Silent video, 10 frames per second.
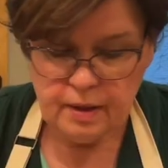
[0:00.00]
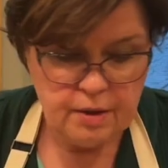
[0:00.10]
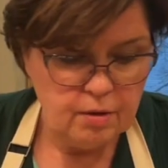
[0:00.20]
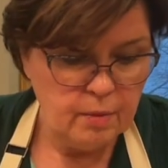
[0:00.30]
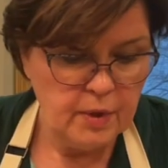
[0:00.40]

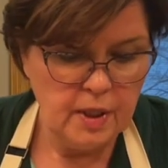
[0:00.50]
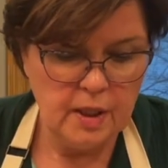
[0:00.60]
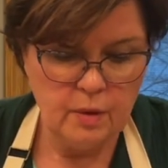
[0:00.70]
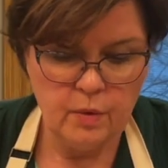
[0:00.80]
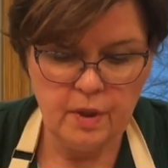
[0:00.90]
So I'm going to
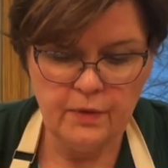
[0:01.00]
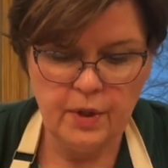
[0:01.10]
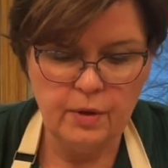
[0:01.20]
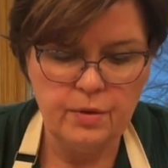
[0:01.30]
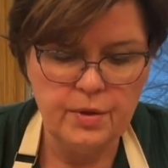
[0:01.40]
get rid of
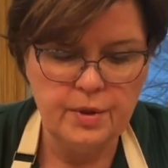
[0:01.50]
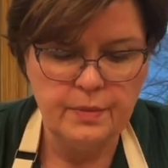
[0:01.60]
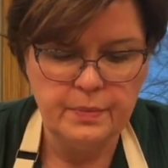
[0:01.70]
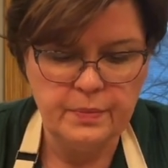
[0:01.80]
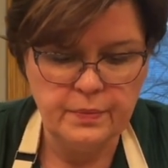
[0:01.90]
those.
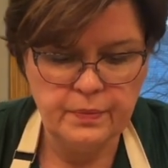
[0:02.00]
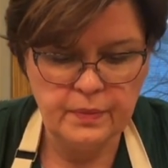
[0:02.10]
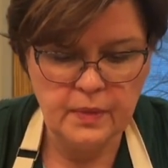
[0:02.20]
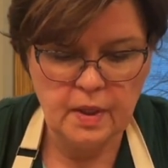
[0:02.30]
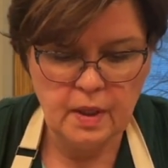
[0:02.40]

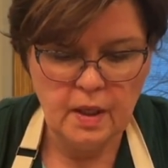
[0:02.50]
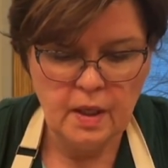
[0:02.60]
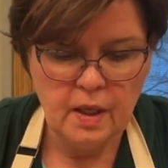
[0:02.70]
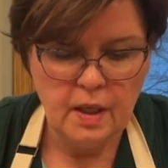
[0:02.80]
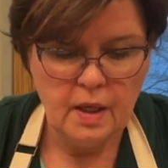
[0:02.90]

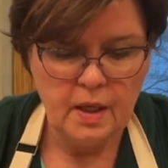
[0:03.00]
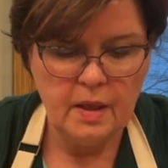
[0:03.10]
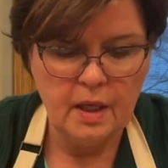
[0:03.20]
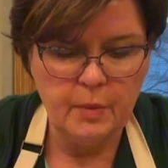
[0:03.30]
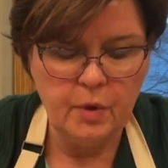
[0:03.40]
And
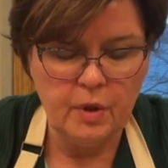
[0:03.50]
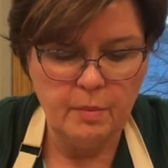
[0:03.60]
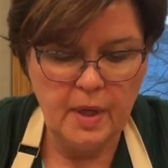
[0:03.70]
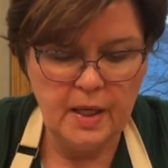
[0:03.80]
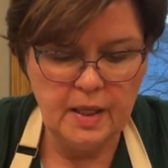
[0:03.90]
then I'm going to
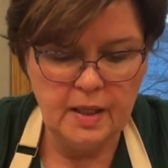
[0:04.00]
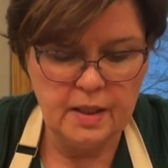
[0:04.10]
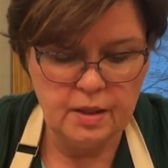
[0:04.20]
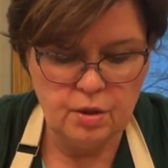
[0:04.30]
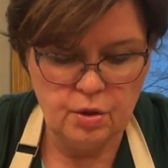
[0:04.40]
make it
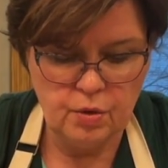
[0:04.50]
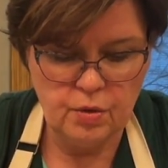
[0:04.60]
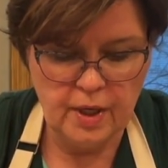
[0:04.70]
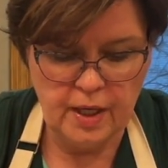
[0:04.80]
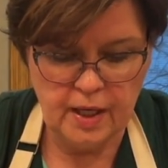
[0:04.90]

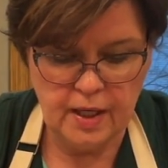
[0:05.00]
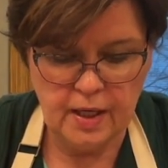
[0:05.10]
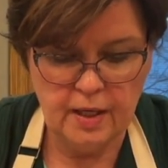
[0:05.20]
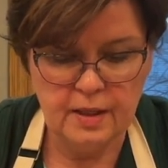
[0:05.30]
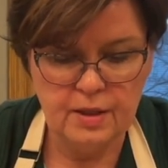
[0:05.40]
into
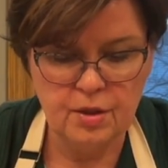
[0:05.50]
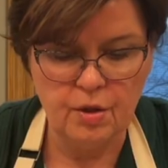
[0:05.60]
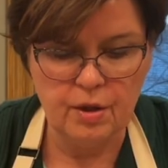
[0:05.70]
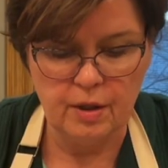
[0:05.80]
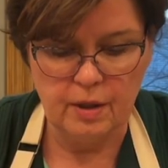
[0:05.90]
a
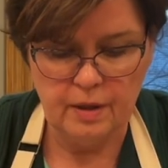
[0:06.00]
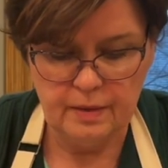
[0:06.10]
circle